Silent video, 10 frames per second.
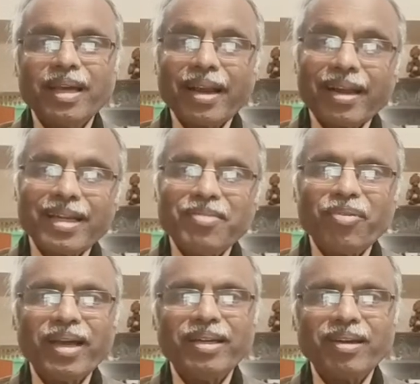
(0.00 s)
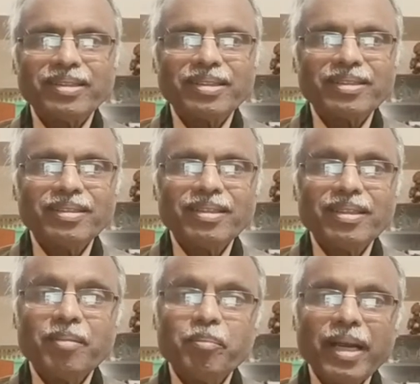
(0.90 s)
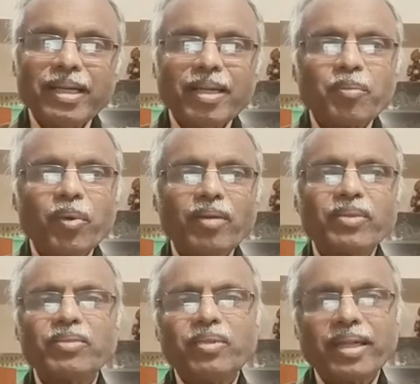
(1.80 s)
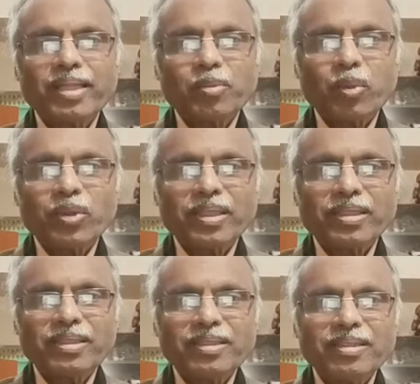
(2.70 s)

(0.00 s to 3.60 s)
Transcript: refinance, better profit for exporters,